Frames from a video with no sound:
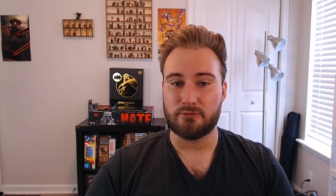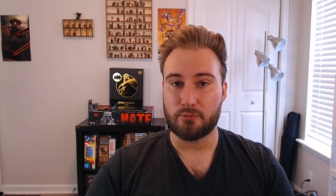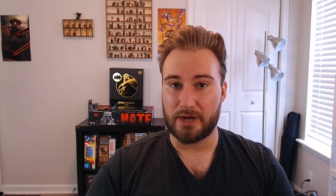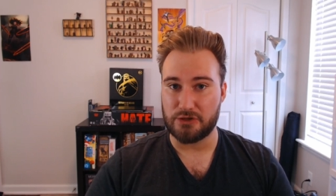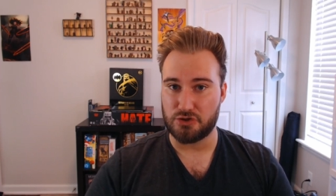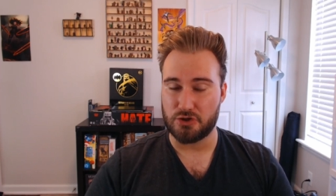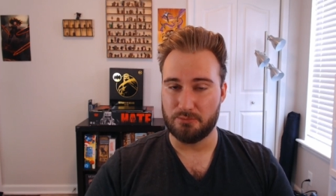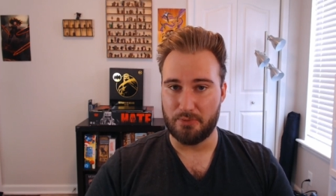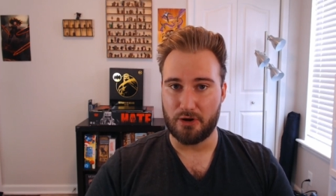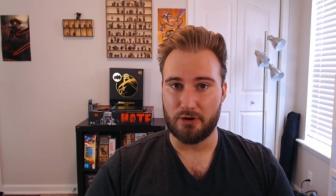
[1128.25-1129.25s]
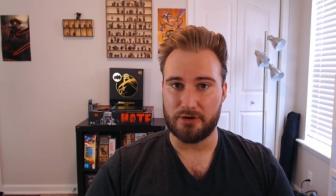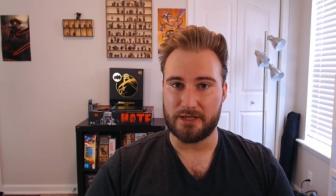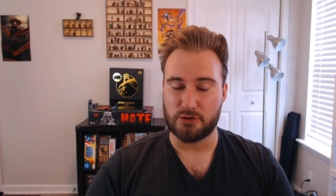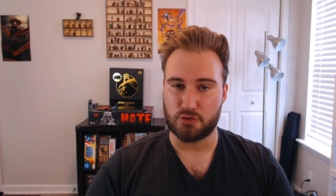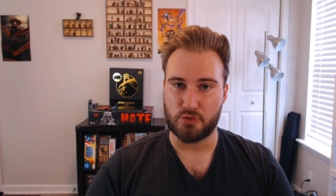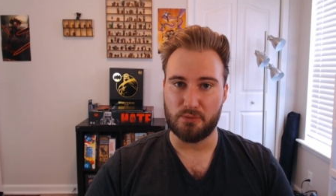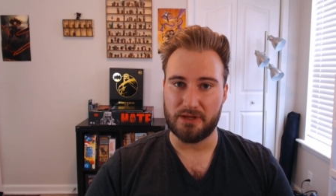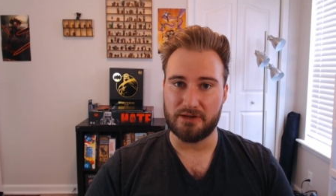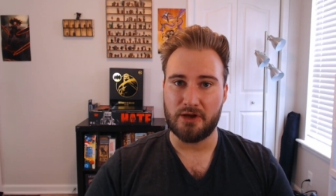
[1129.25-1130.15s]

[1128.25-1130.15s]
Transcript: Ranger, Bard, and Druid,